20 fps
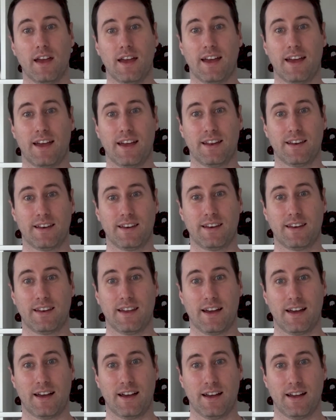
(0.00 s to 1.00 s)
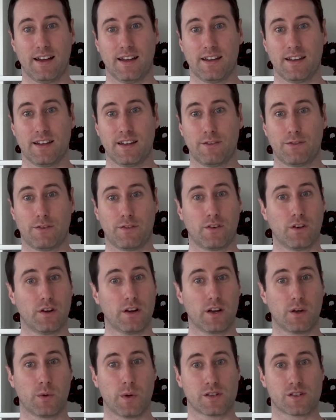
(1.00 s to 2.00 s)
And if you've got
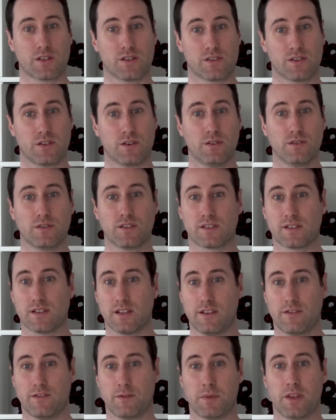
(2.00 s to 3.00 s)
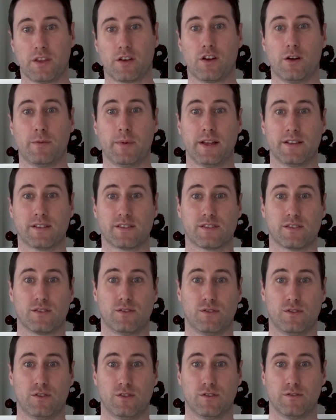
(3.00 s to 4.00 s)
any questions at all, just leave them in the comments,
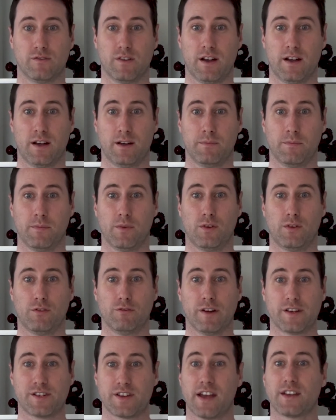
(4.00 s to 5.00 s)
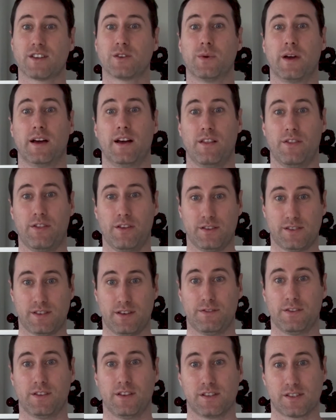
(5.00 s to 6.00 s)
or reach out to our
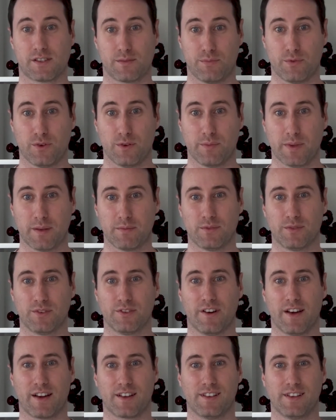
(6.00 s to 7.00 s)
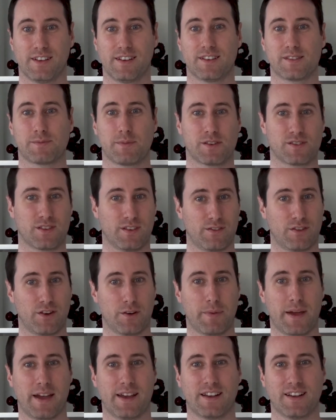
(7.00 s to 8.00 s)
Thirsty Affiliate support people directly, especially if you're
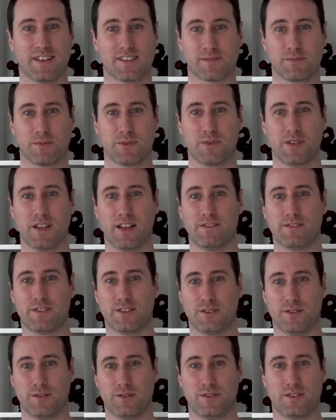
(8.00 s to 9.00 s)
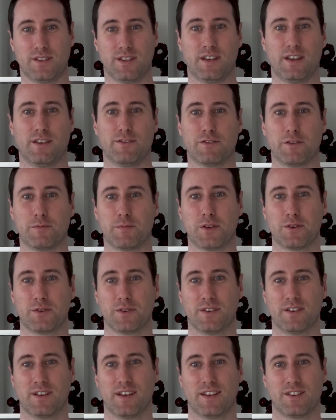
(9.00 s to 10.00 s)
a paid customer. We'd love to hear from you
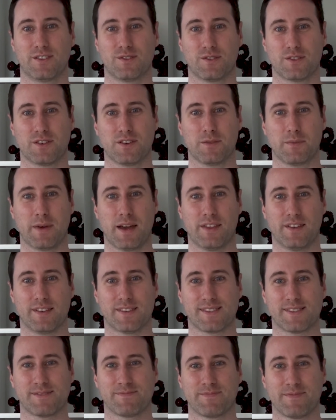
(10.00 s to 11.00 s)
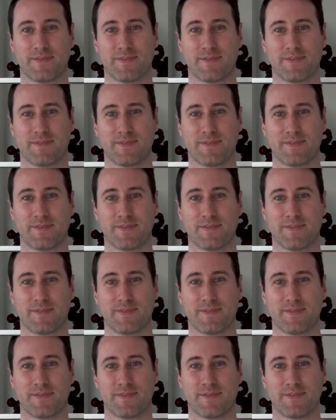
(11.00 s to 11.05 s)
and talk to you about this.